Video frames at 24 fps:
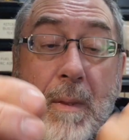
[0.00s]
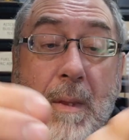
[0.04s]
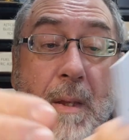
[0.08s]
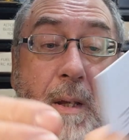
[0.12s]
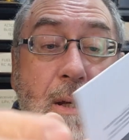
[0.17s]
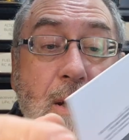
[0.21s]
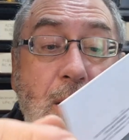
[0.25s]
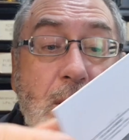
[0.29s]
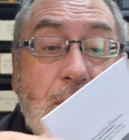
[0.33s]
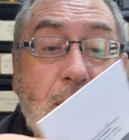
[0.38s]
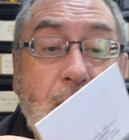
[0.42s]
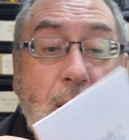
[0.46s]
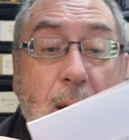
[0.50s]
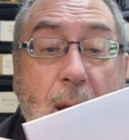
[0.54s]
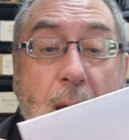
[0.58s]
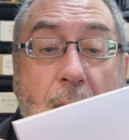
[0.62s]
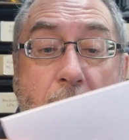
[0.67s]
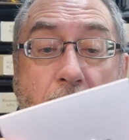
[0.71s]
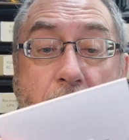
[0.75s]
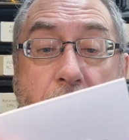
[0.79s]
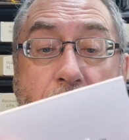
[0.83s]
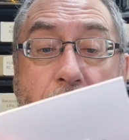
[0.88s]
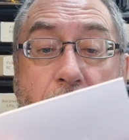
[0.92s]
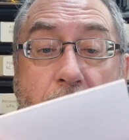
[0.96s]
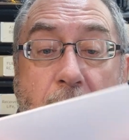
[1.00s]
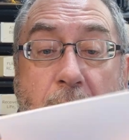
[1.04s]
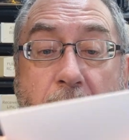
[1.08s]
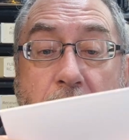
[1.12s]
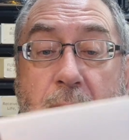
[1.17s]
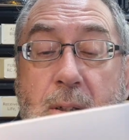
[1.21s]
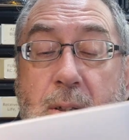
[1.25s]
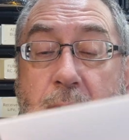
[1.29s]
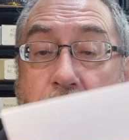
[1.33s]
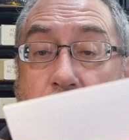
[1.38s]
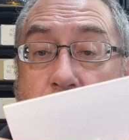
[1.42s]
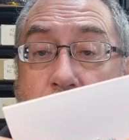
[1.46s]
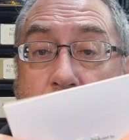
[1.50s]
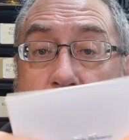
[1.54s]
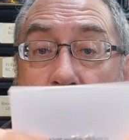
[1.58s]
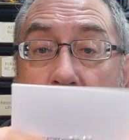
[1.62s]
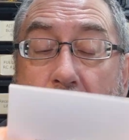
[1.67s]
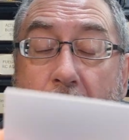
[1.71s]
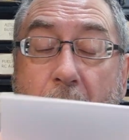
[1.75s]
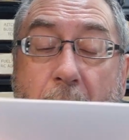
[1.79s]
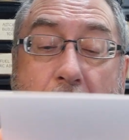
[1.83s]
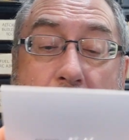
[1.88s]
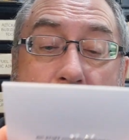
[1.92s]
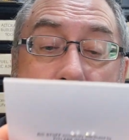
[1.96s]
These I have in stock,
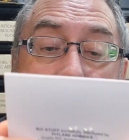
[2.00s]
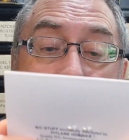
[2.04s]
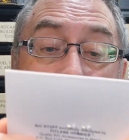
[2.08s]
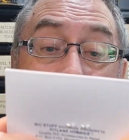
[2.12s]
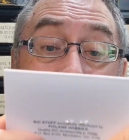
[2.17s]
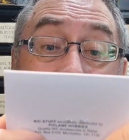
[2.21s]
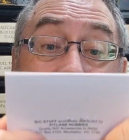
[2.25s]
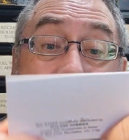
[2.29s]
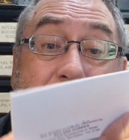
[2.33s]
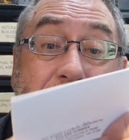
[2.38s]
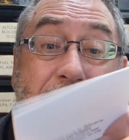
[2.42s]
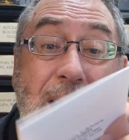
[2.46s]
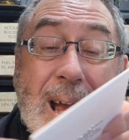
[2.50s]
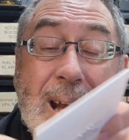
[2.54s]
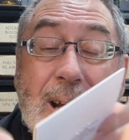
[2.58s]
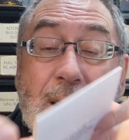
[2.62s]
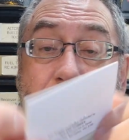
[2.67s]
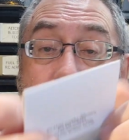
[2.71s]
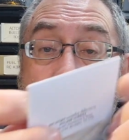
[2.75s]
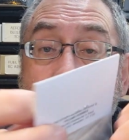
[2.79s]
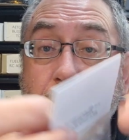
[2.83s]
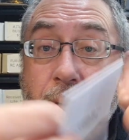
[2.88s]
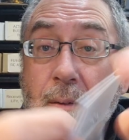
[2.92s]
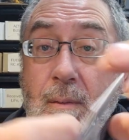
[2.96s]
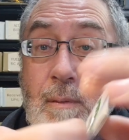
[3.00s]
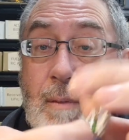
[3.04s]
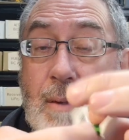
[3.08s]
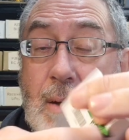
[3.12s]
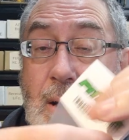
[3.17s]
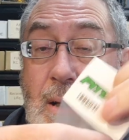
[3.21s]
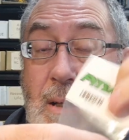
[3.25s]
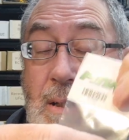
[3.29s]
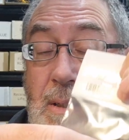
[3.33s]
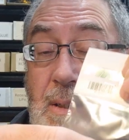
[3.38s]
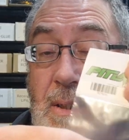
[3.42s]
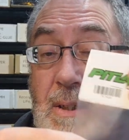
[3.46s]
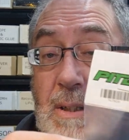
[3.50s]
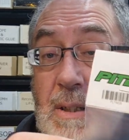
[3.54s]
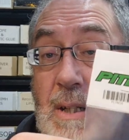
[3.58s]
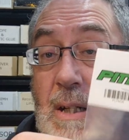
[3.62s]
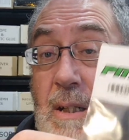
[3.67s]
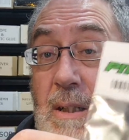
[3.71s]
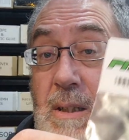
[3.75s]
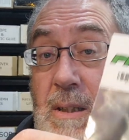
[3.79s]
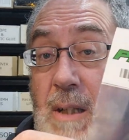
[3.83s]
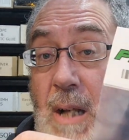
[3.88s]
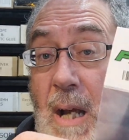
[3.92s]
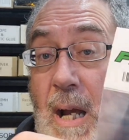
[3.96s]
stacks of in
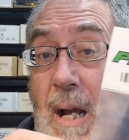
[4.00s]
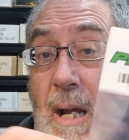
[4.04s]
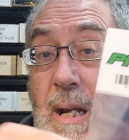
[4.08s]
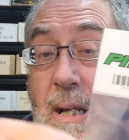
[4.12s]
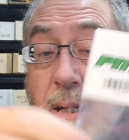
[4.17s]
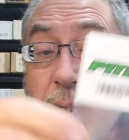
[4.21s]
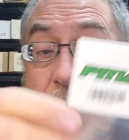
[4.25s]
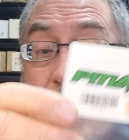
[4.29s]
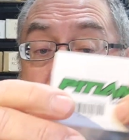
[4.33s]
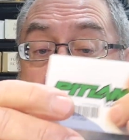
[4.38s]
6, 8 and